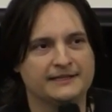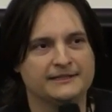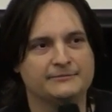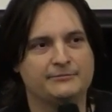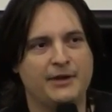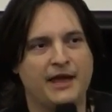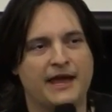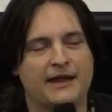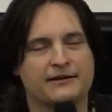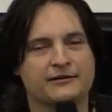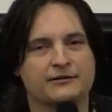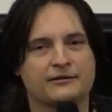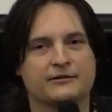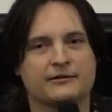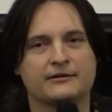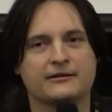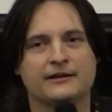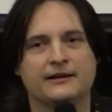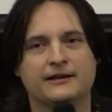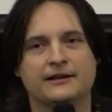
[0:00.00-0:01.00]
is
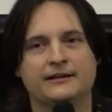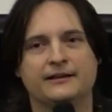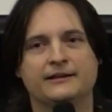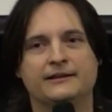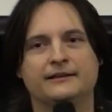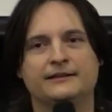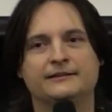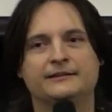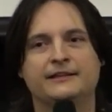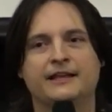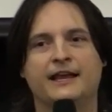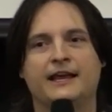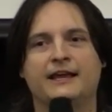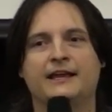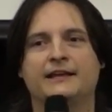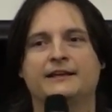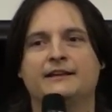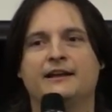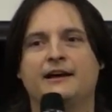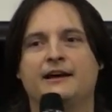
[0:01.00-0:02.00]
better
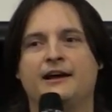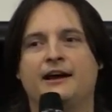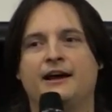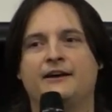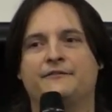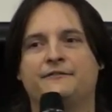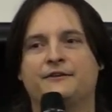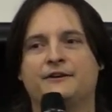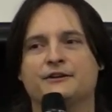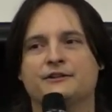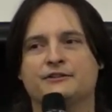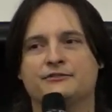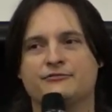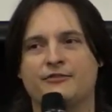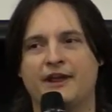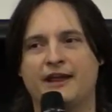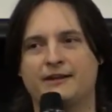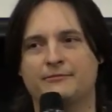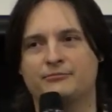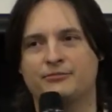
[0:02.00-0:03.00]
than a
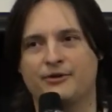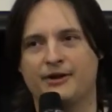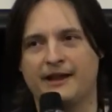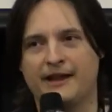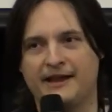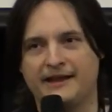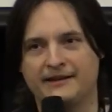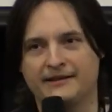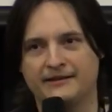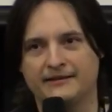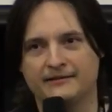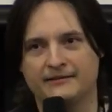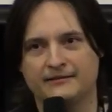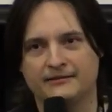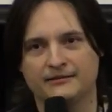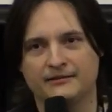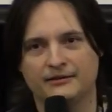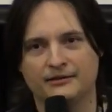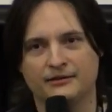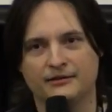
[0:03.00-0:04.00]
first rate brain,
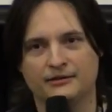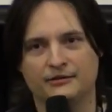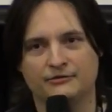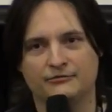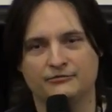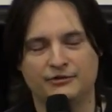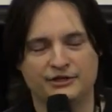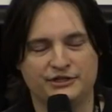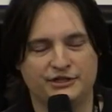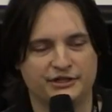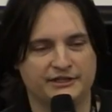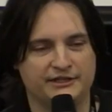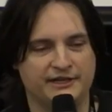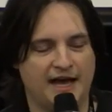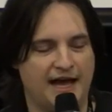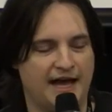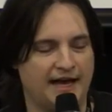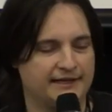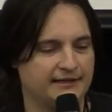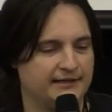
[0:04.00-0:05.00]
which is
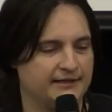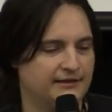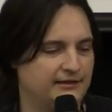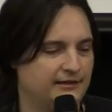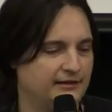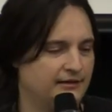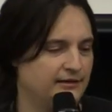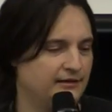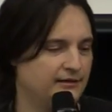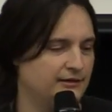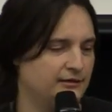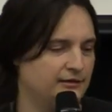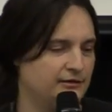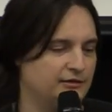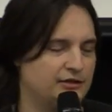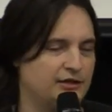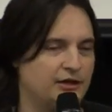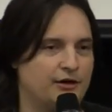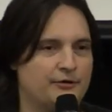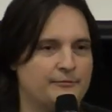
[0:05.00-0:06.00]
not.
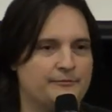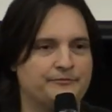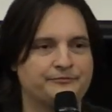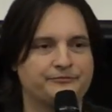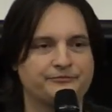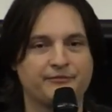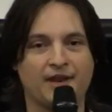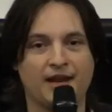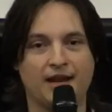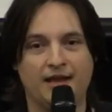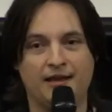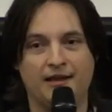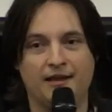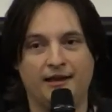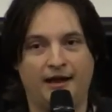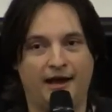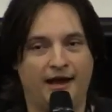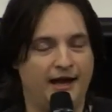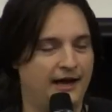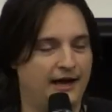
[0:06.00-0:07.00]
So,
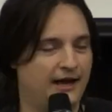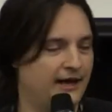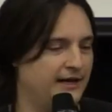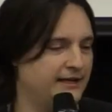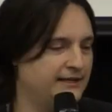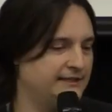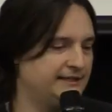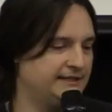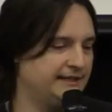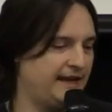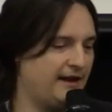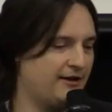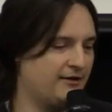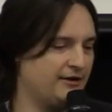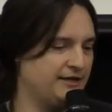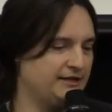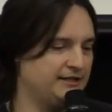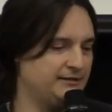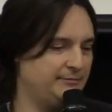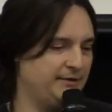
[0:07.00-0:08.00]
uh,
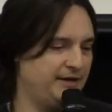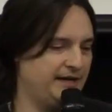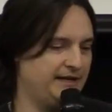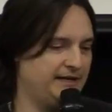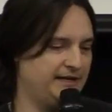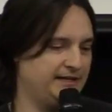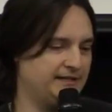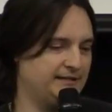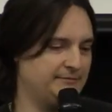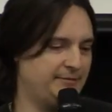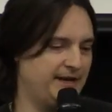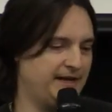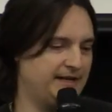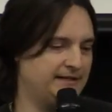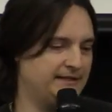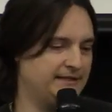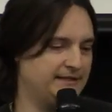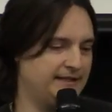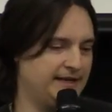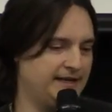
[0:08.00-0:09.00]
scary to be an
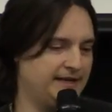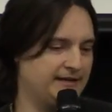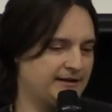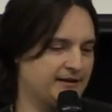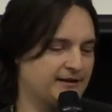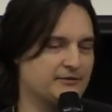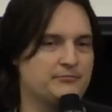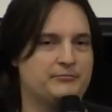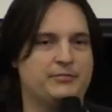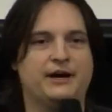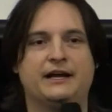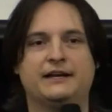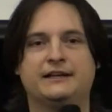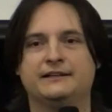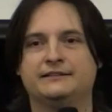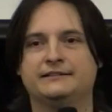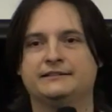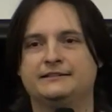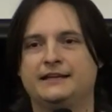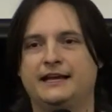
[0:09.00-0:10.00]
independent thinker,
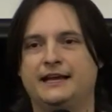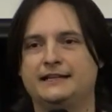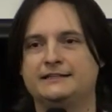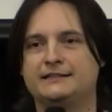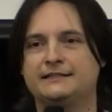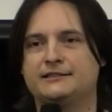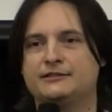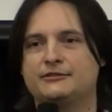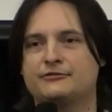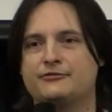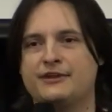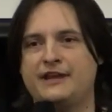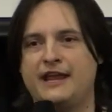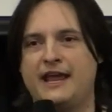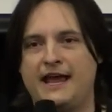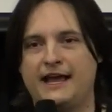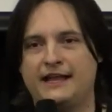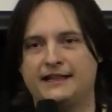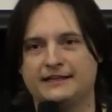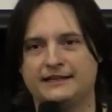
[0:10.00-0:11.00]
but that's the
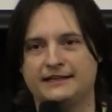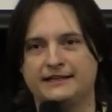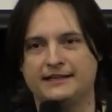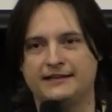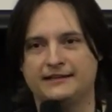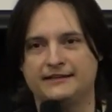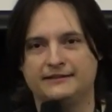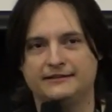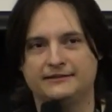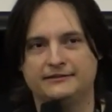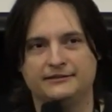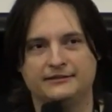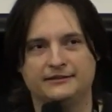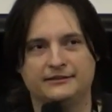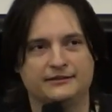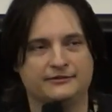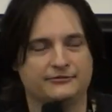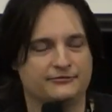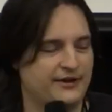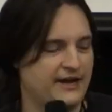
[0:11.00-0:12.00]
reality.
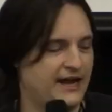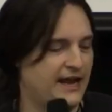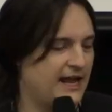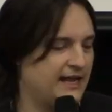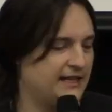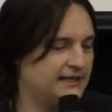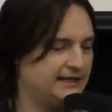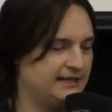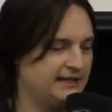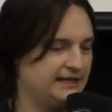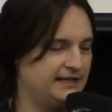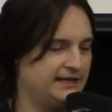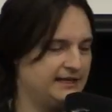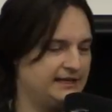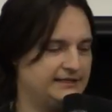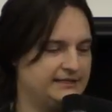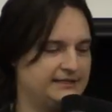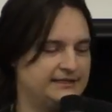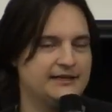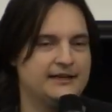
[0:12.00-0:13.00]
The reality
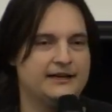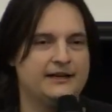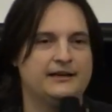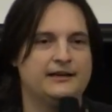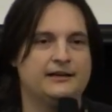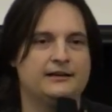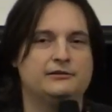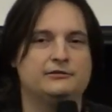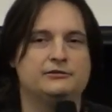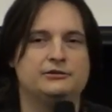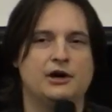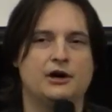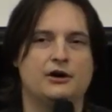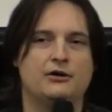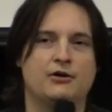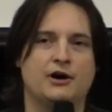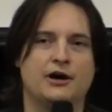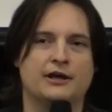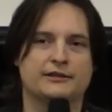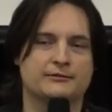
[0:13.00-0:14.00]
is
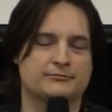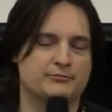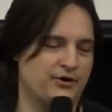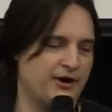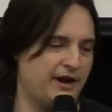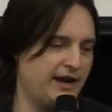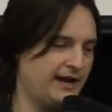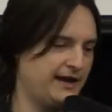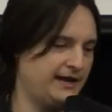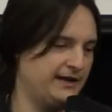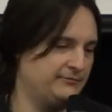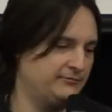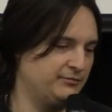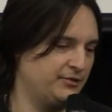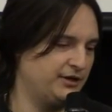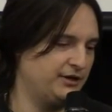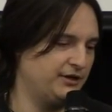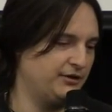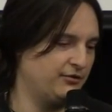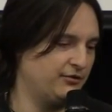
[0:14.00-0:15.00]
no other brain
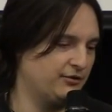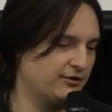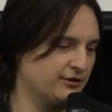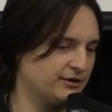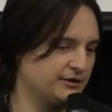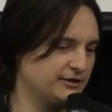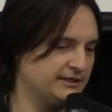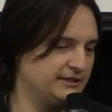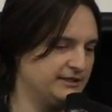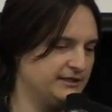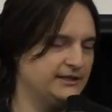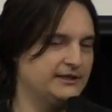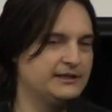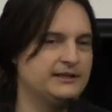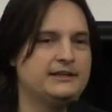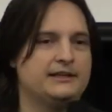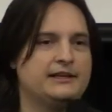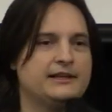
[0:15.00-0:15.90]
but yours